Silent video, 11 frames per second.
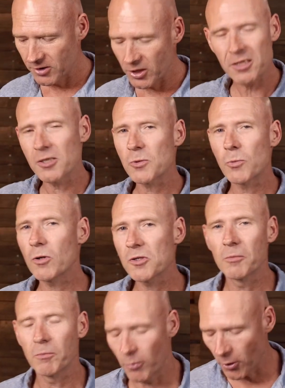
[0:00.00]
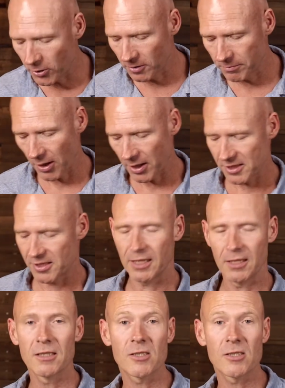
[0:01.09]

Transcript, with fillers: Jesus wasn't broken by sin,